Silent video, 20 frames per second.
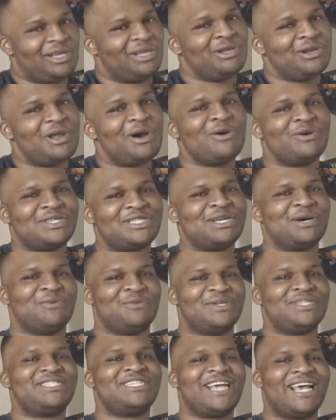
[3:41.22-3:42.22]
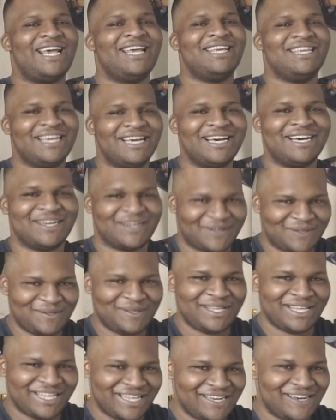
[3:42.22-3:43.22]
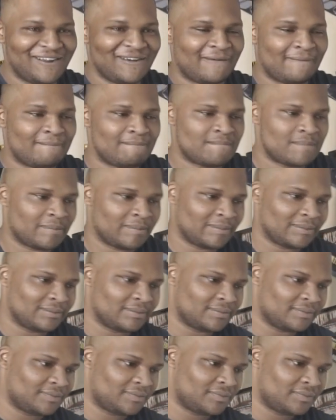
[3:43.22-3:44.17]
you know, so would he Jay, be top five of all time?